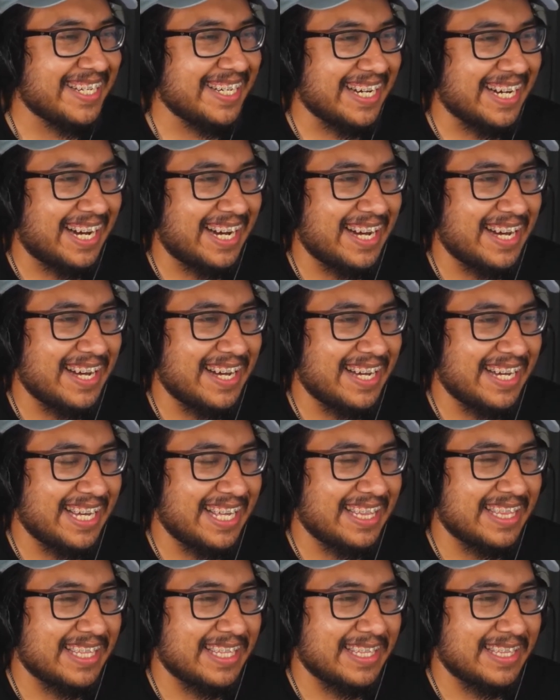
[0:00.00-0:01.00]
uh
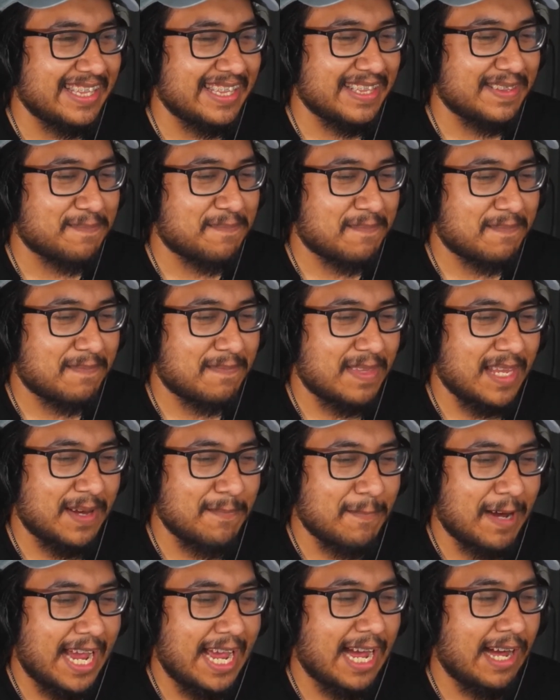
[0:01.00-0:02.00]
in in
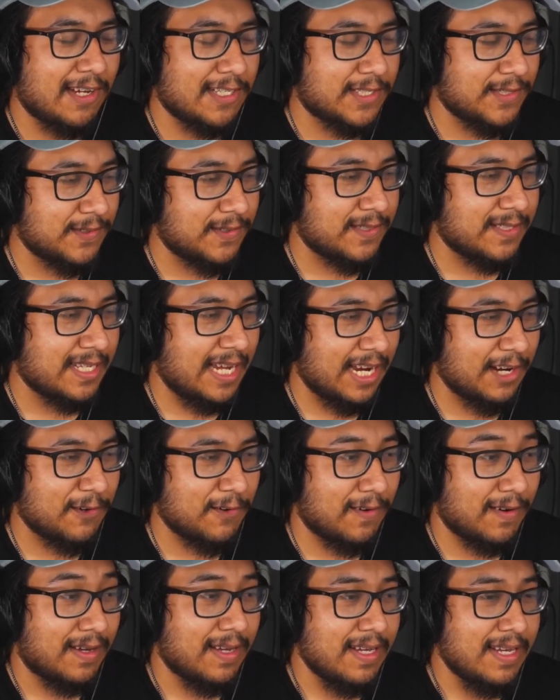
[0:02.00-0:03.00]
my household. I
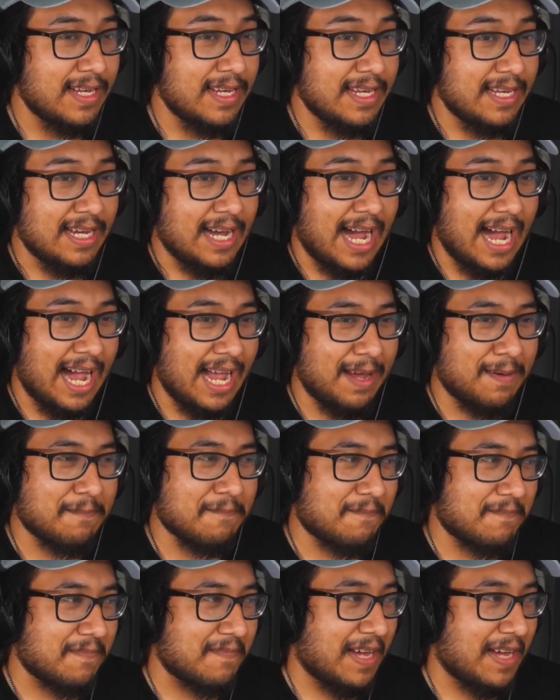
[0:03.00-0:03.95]
grew Amen, brother.